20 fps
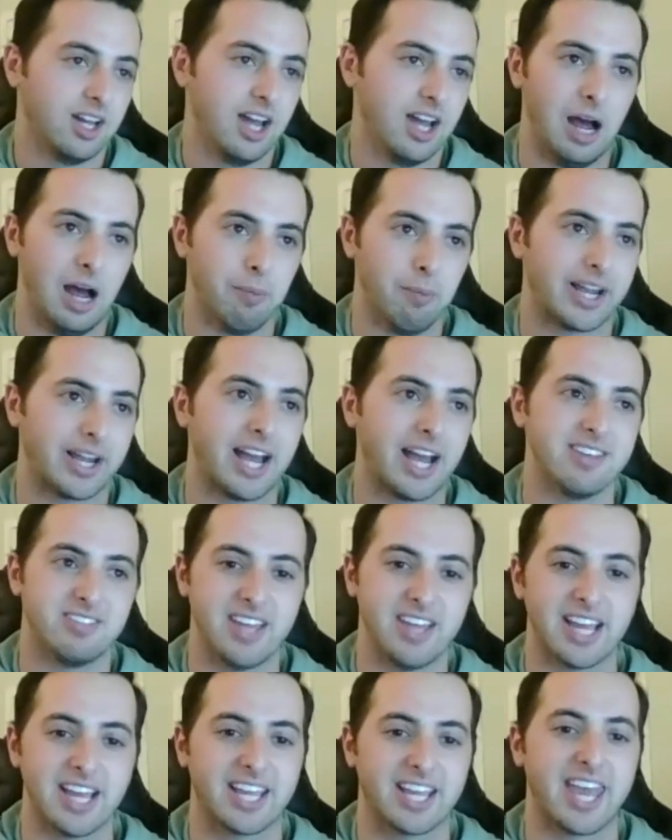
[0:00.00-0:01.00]
Like
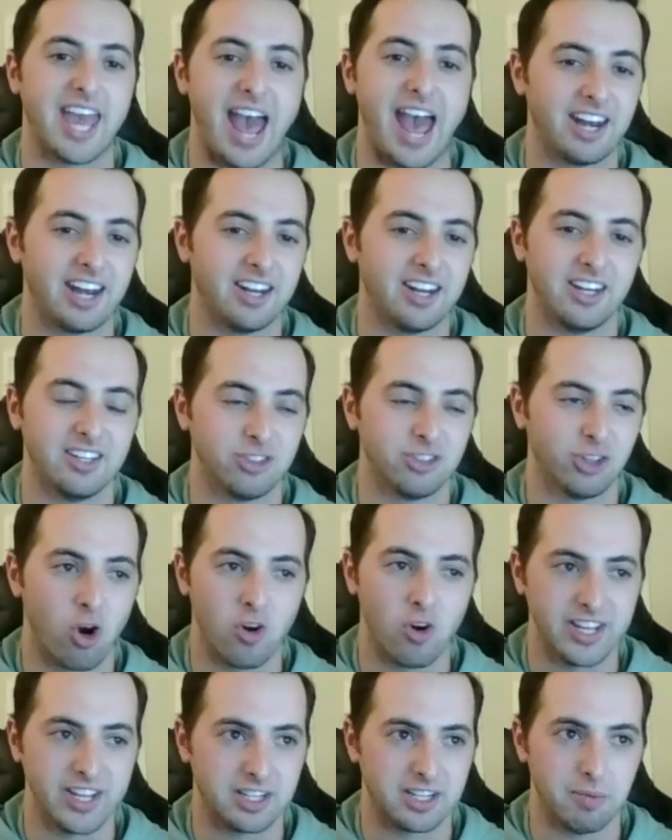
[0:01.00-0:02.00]
Isaiah Cannon has
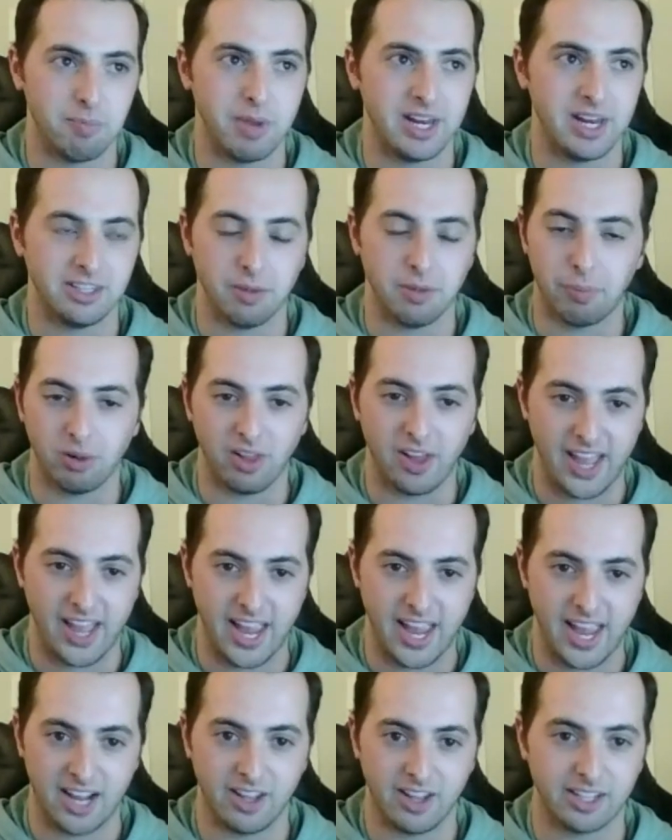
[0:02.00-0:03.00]
already committed to
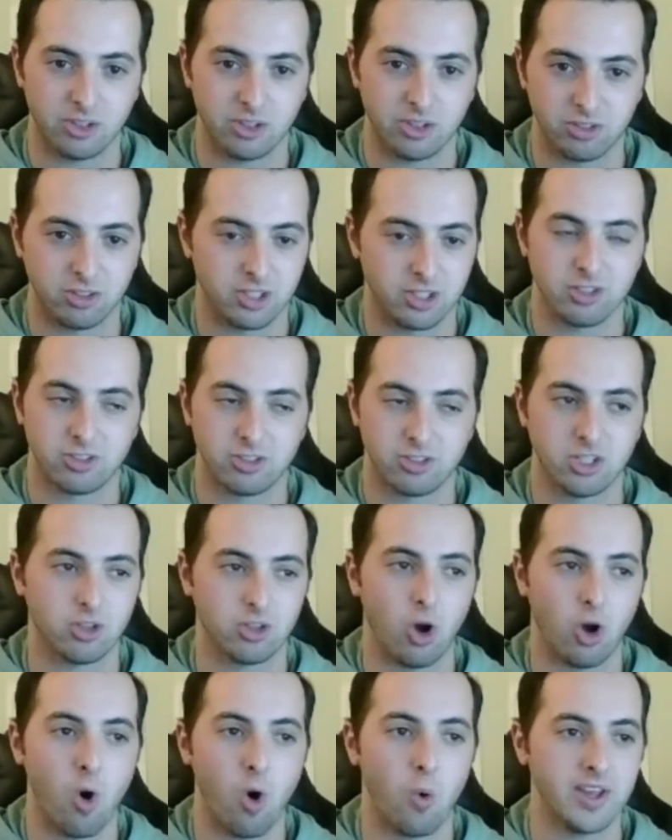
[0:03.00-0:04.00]
playing. Like there's just
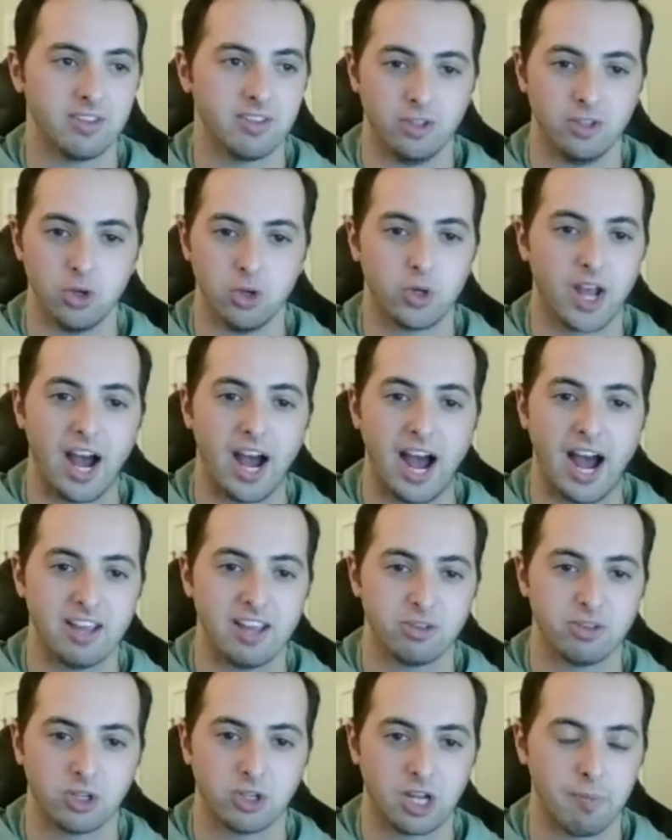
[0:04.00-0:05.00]
always new guys
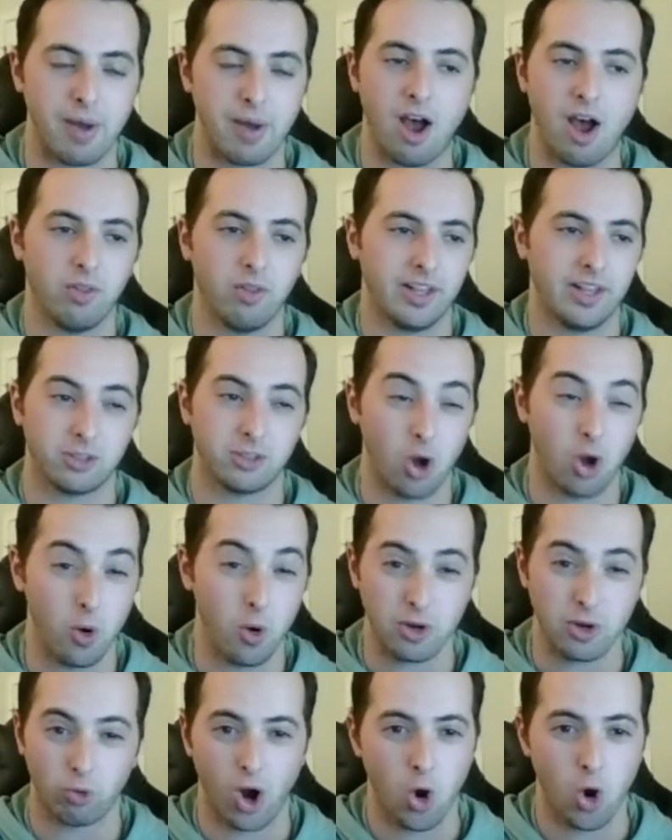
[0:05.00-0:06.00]
who come out. Like Tony
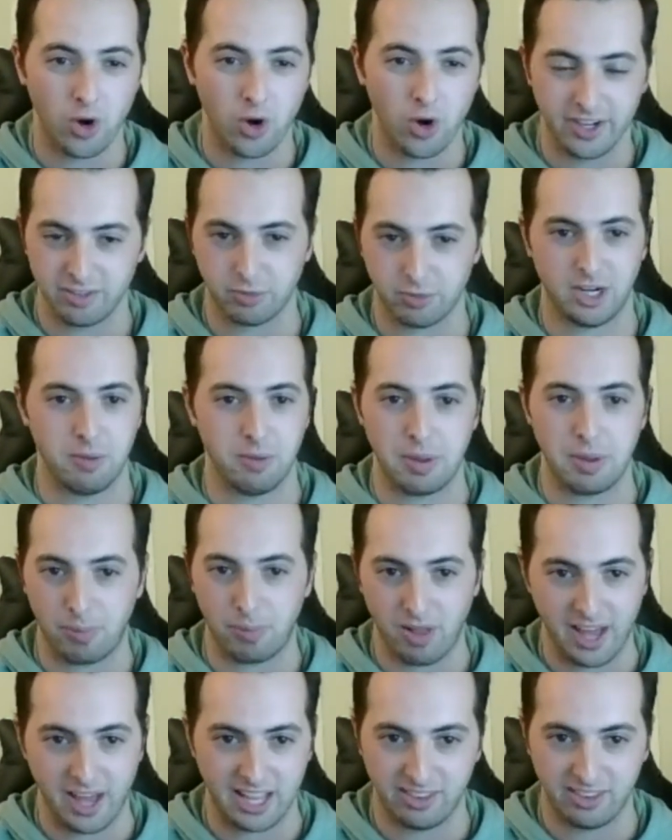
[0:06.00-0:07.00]
Roten is going to be
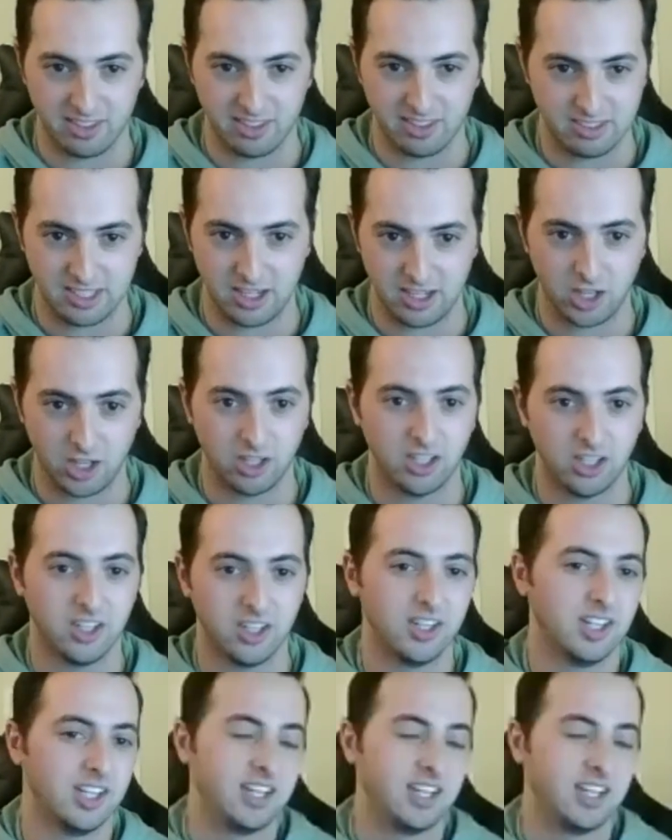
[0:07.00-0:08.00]
playing this year.
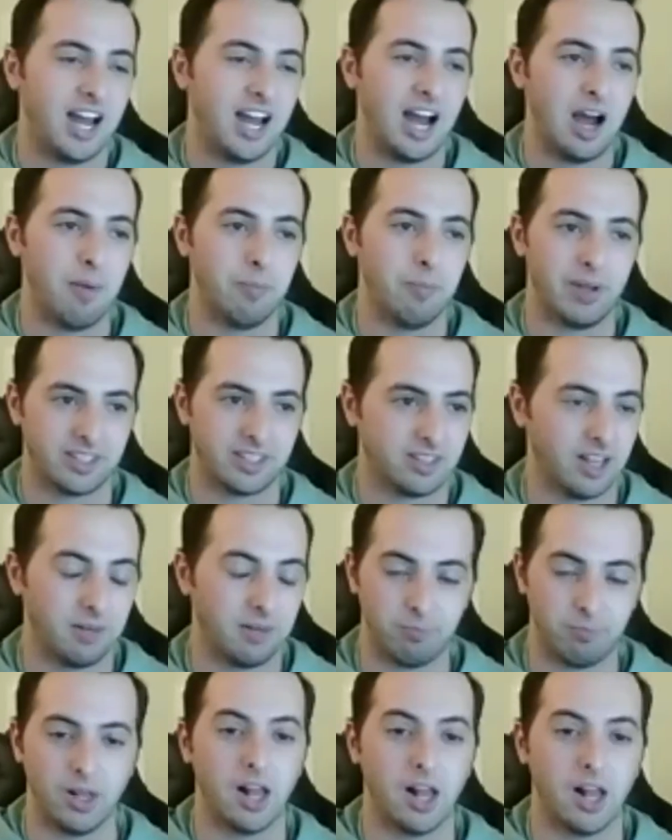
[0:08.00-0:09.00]

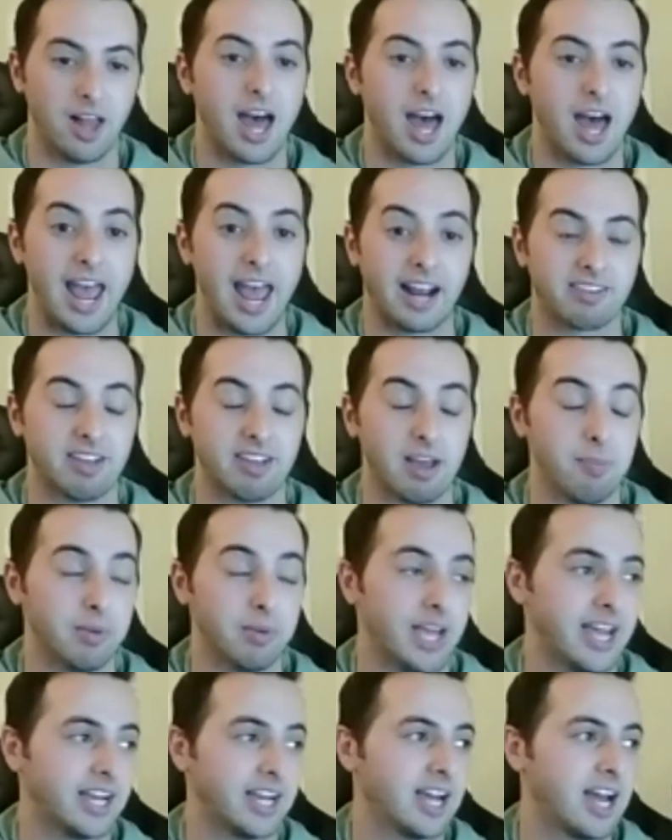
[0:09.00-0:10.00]
A lot of
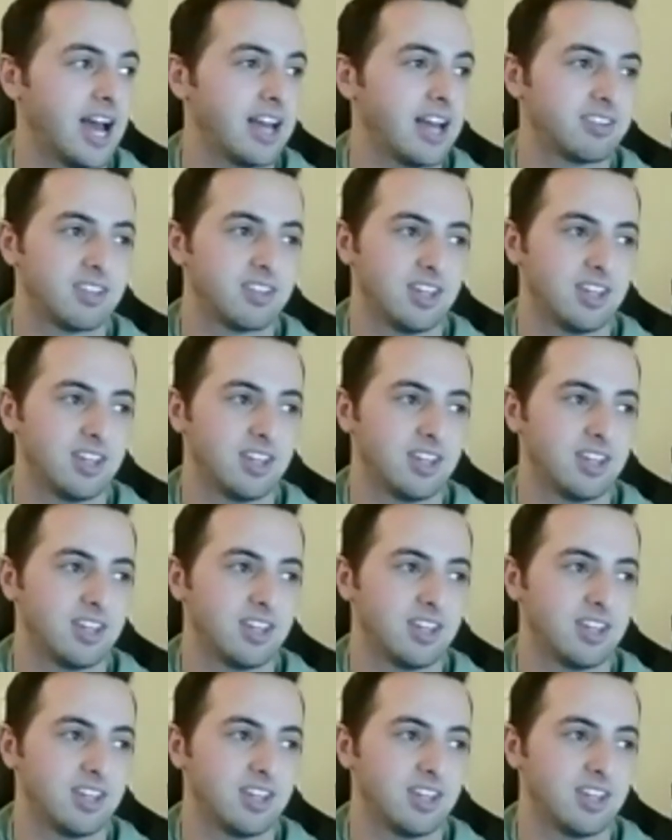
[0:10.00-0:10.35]
ex-NBA guys.